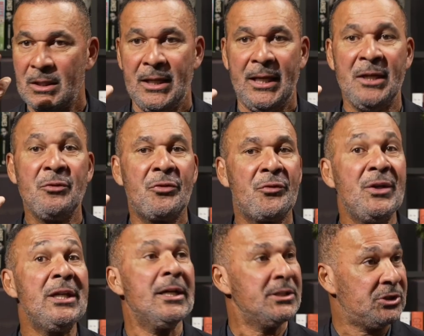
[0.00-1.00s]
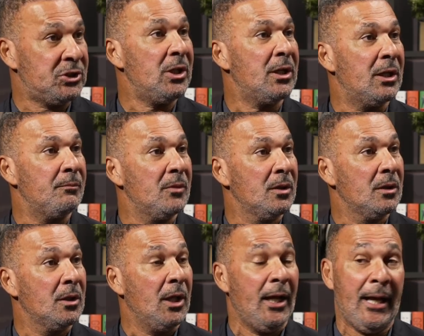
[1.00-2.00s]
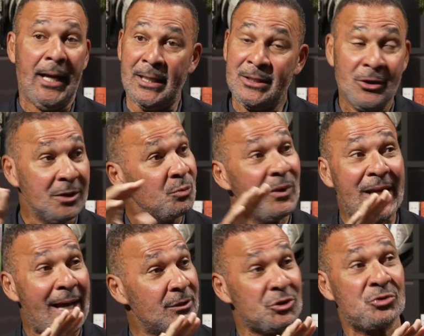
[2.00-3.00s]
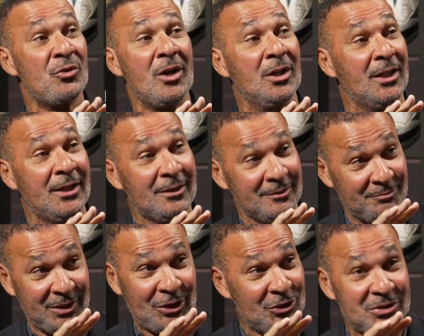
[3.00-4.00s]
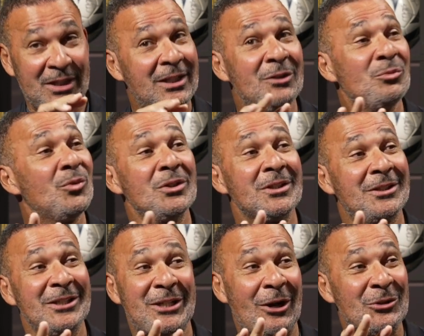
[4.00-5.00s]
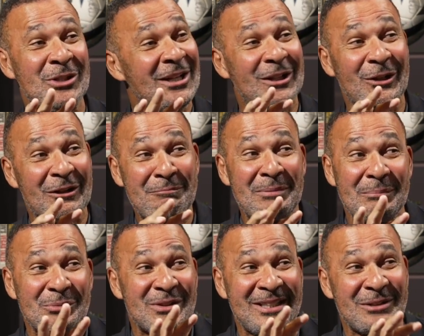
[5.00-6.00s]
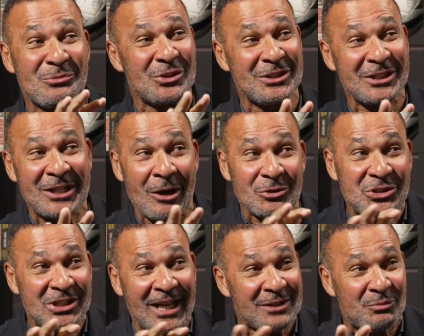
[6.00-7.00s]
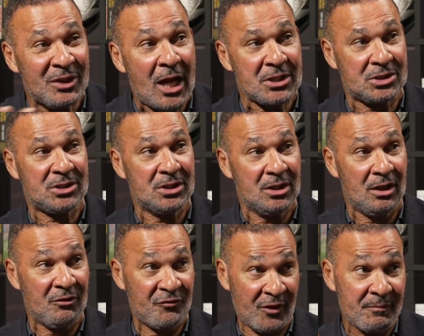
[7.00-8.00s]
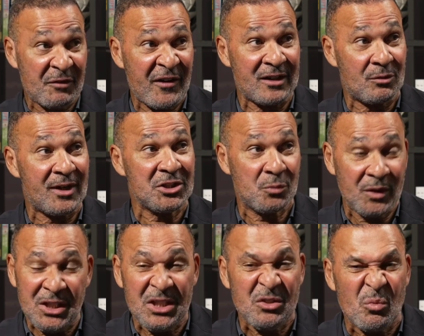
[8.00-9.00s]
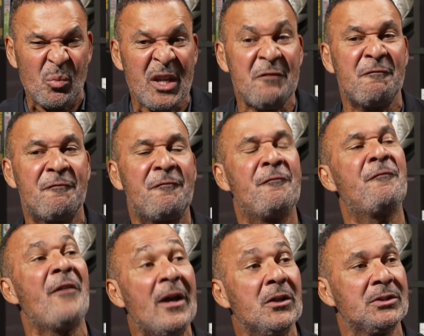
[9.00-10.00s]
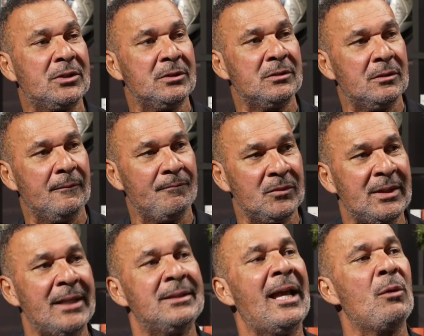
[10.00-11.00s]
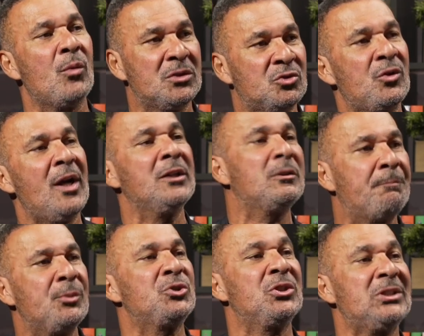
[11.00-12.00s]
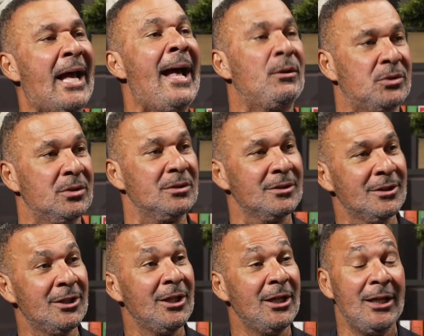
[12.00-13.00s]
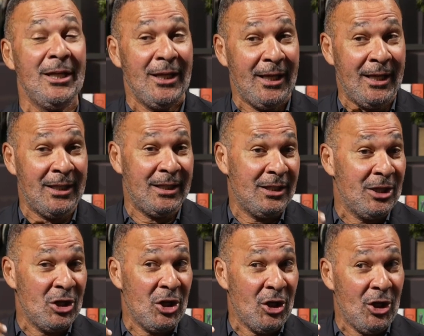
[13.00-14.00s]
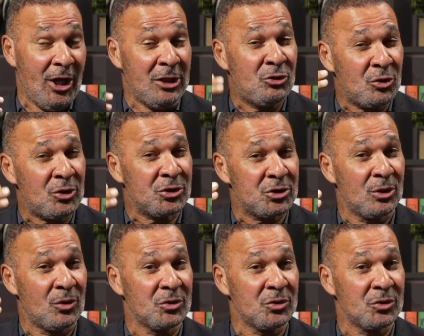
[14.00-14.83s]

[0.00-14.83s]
In 3 years' time, and not without a struggle, because they didn't want to negotiate. A lot of people didn't want to negotiate with us from the Federation. We felt that they were trying to push us out. And it took us a long